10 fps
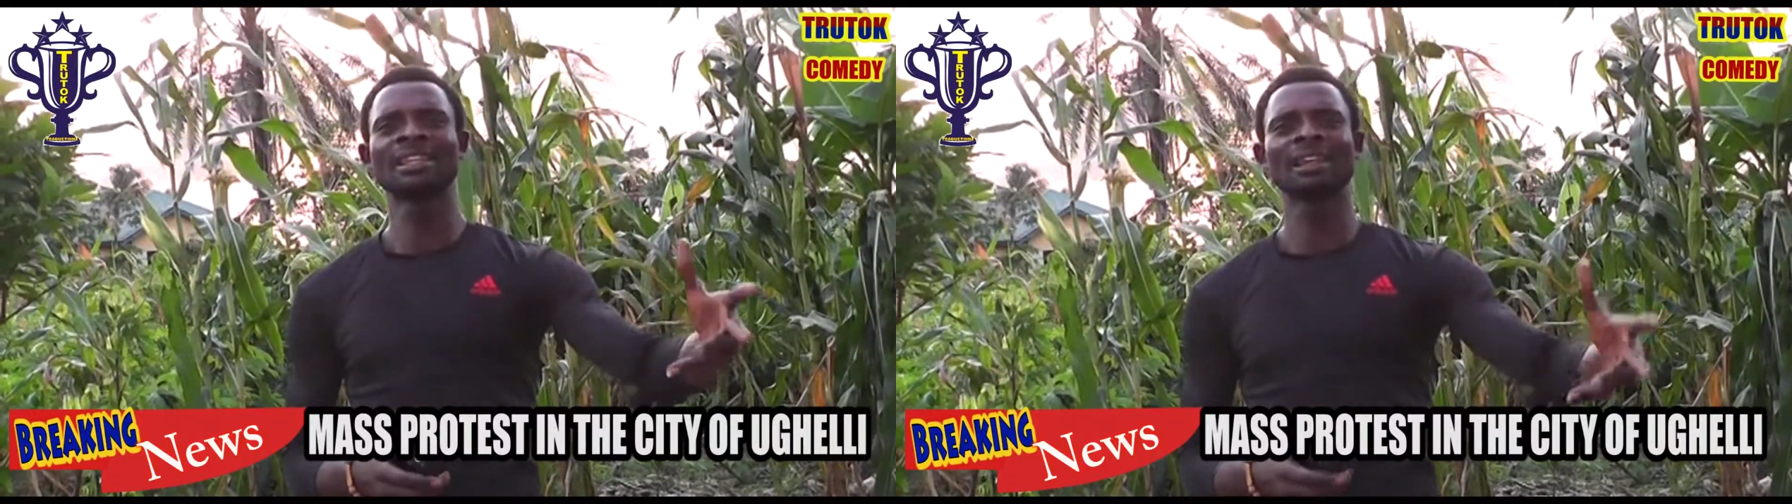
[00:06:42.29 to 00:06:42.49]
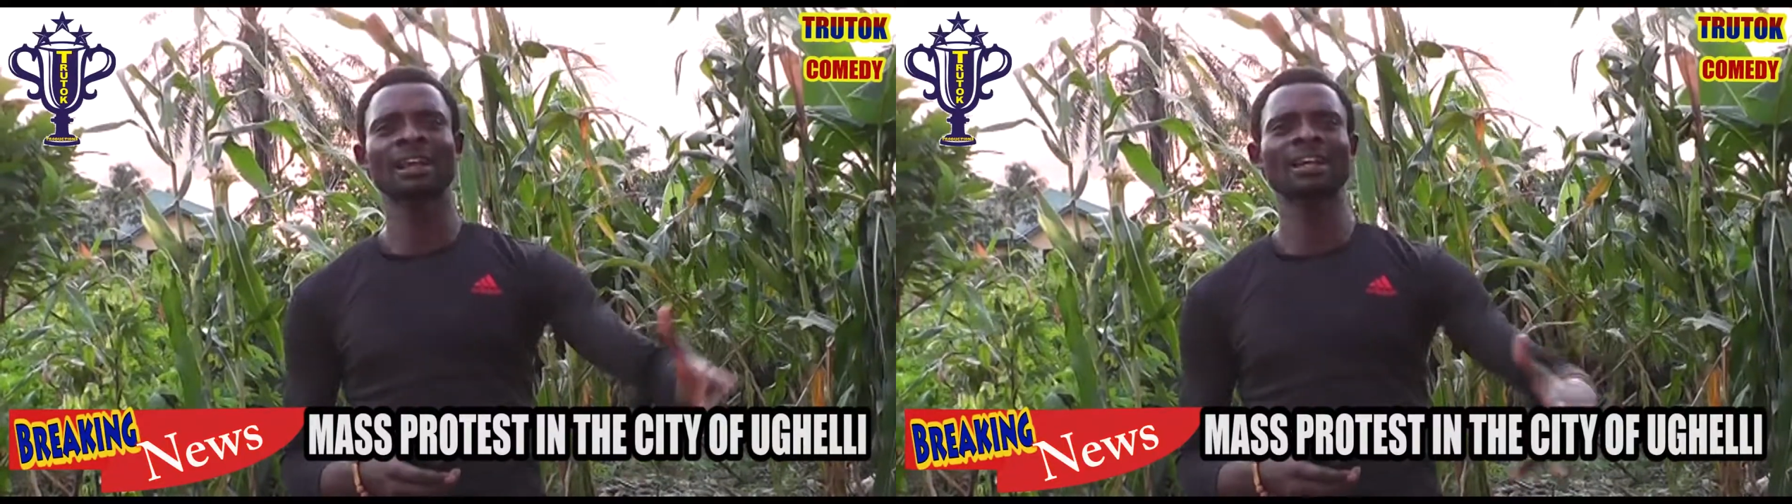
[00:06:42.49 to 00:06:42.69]

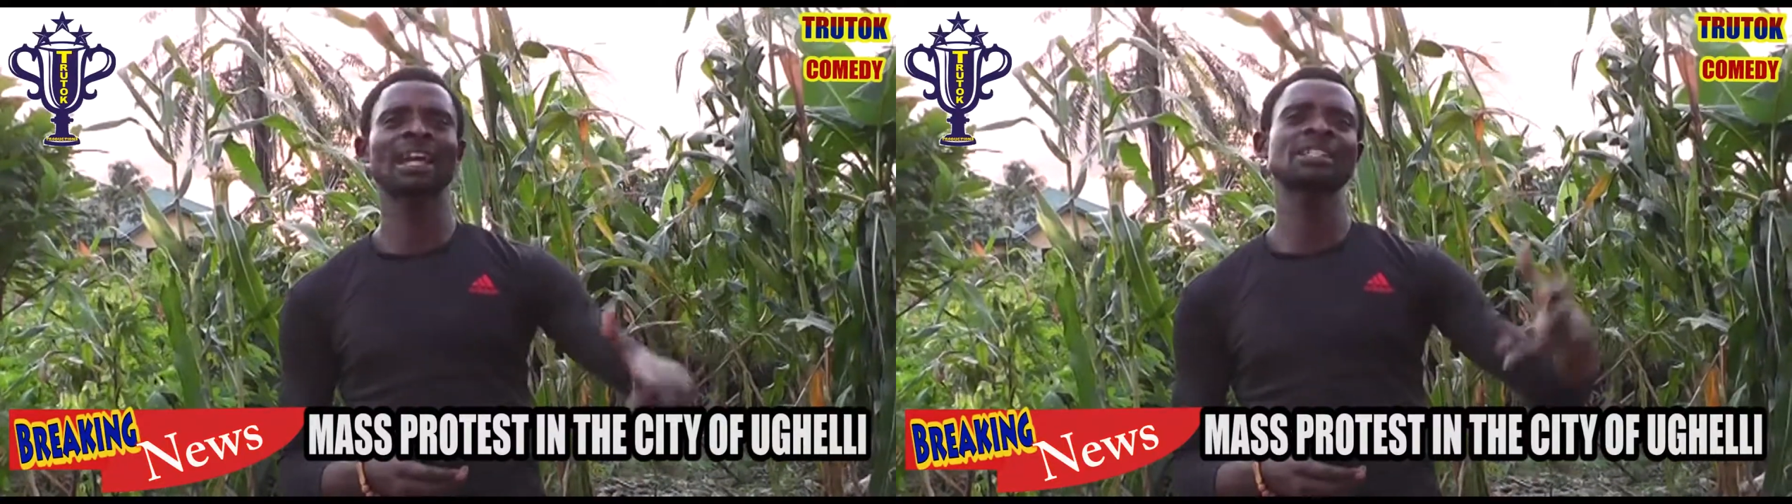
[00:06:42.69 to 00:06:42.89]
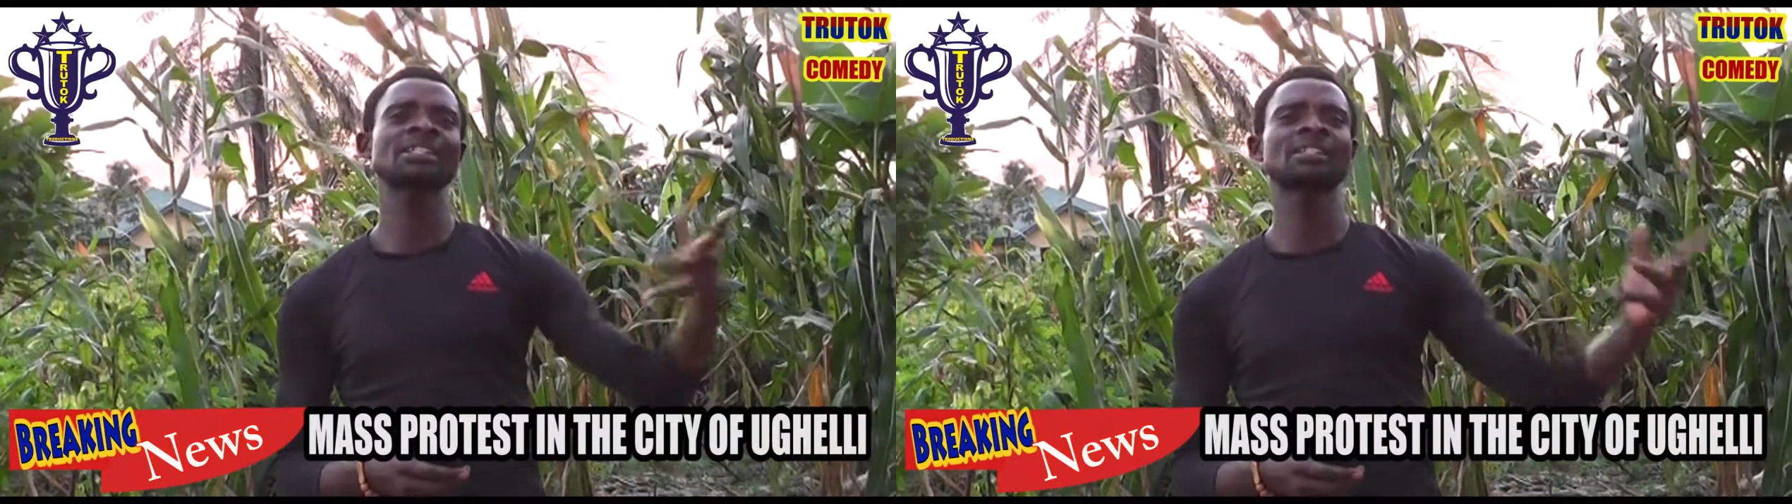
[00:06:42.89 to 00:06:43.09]
the
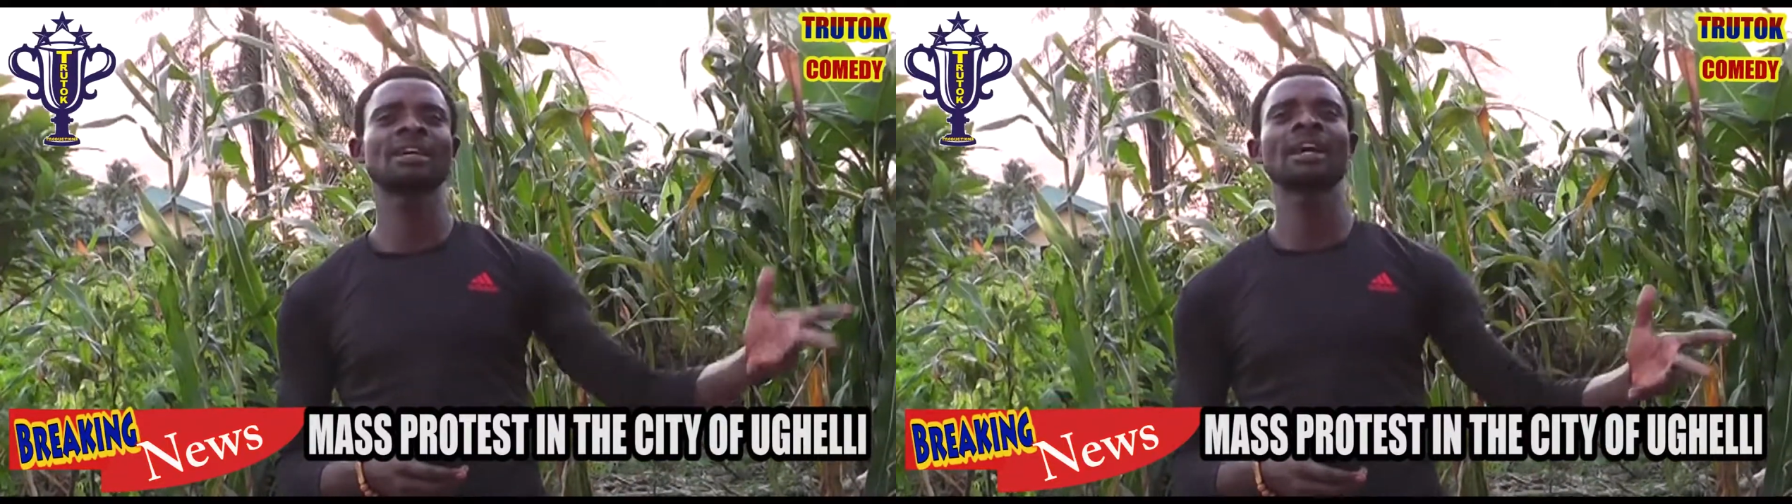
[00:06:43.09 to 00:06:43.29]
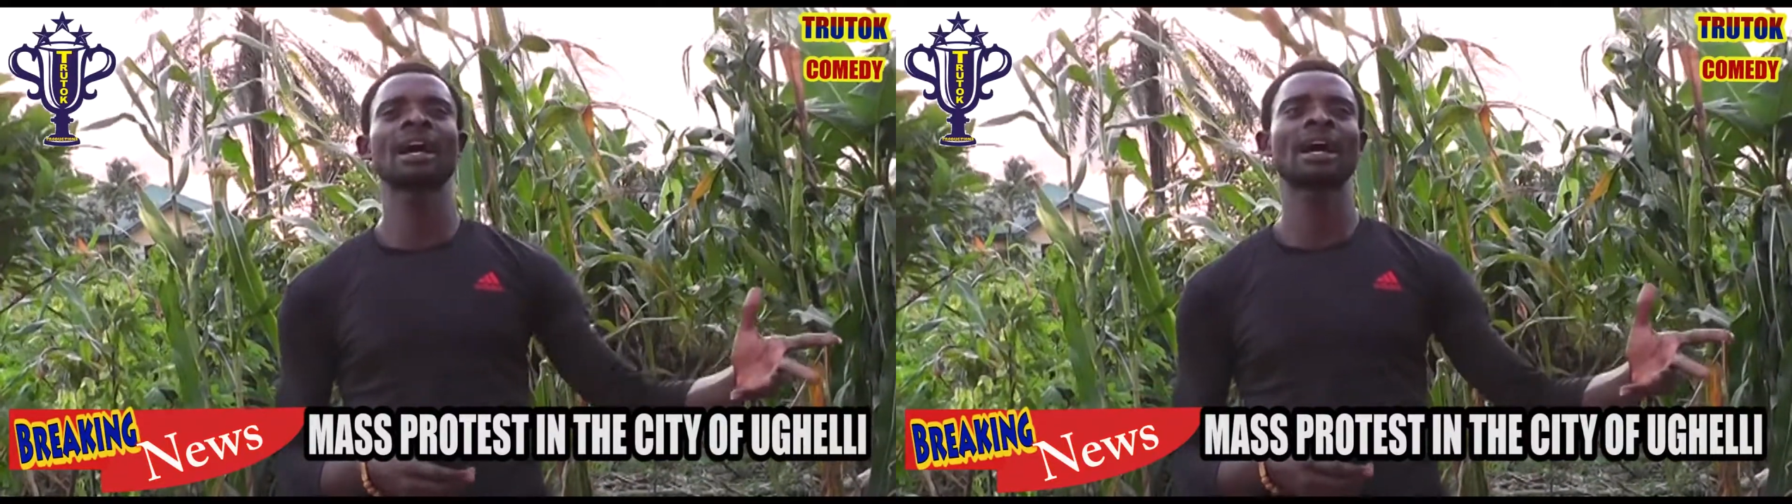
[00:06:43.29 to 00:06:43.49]
clashes
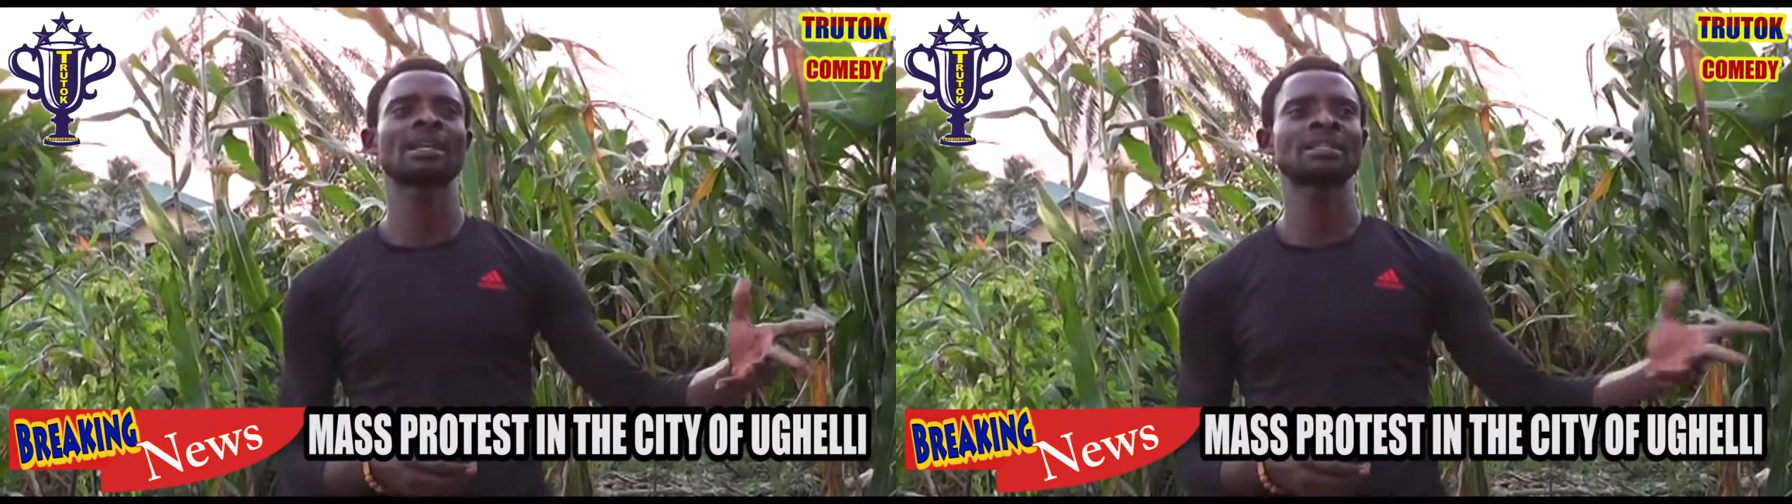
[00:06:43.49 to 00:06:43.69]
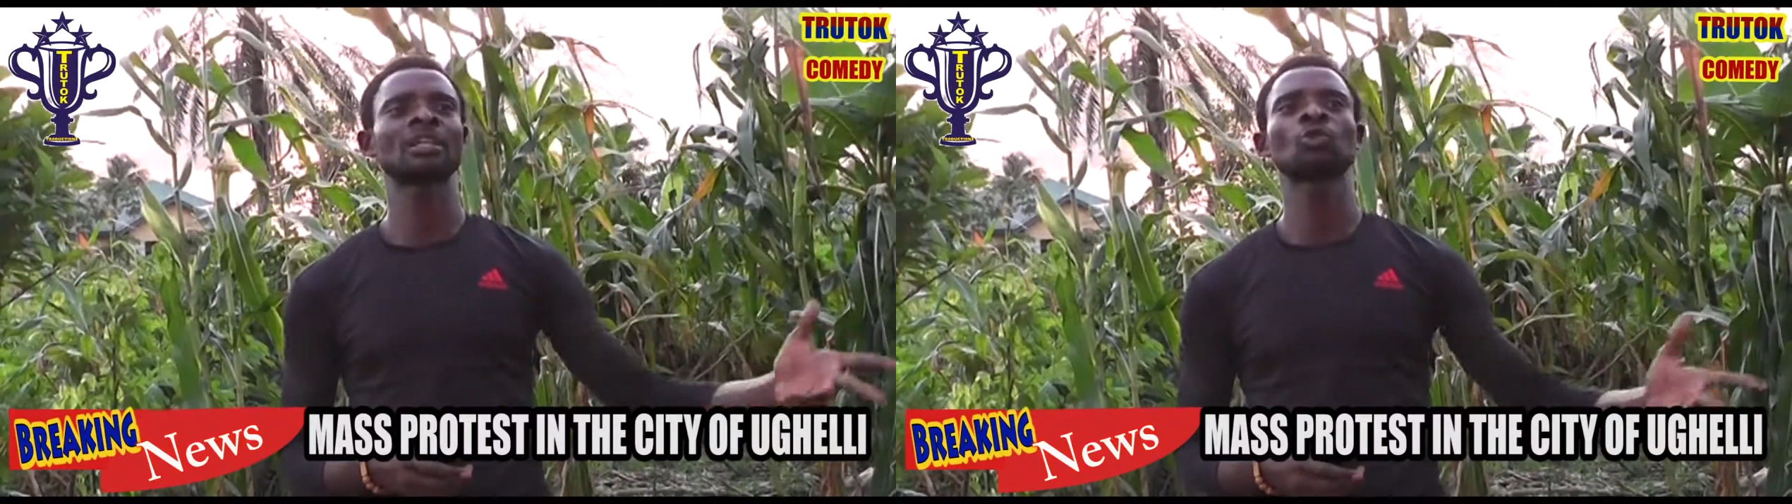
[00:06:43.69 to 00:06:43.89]
there are
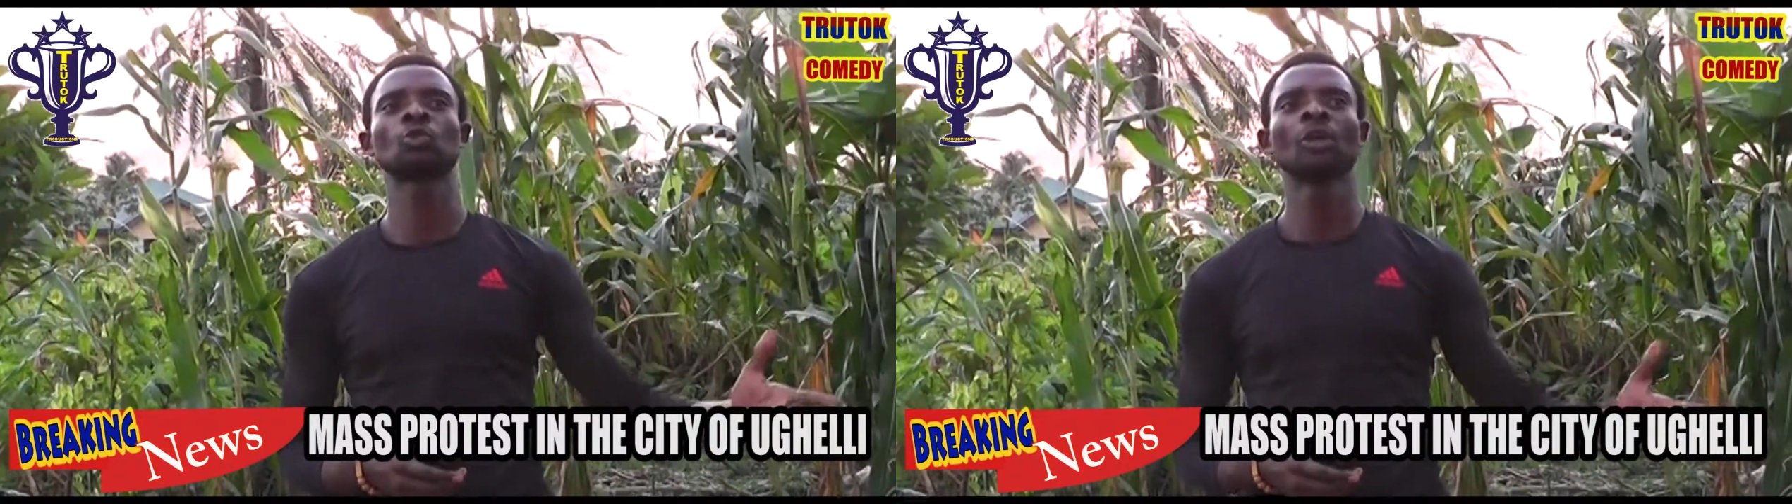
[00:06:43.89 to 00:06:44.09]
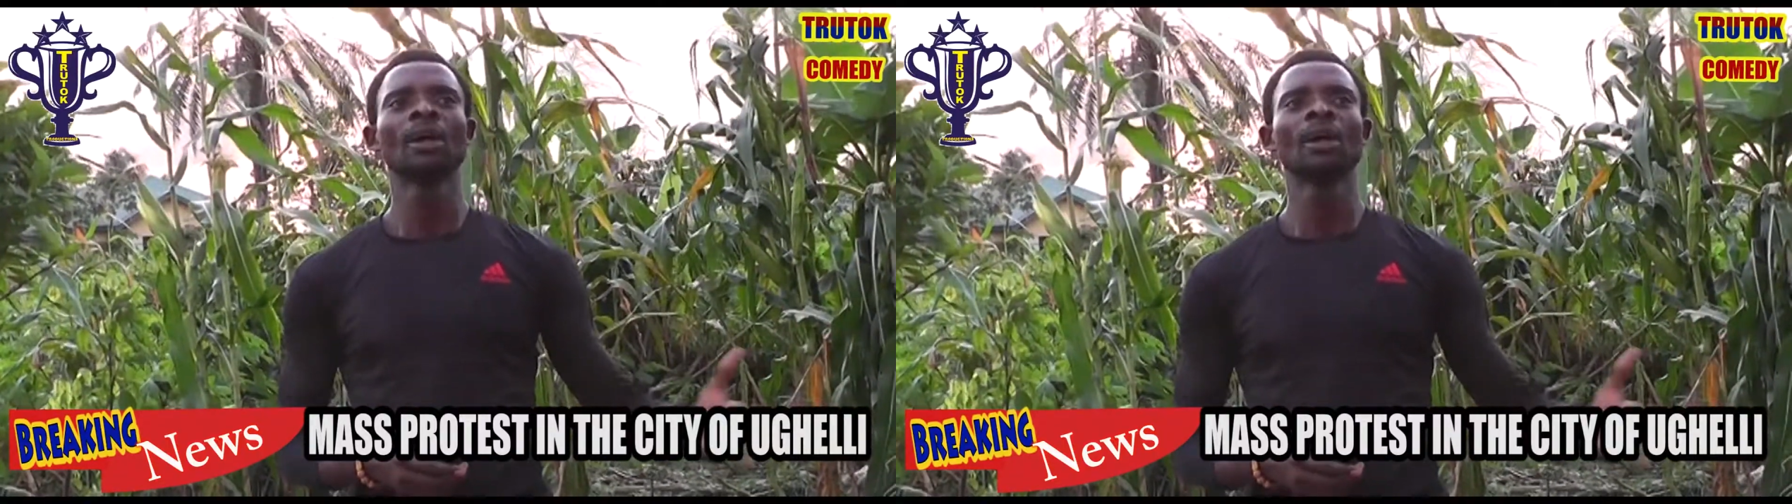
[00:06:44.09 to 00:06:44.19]
settled.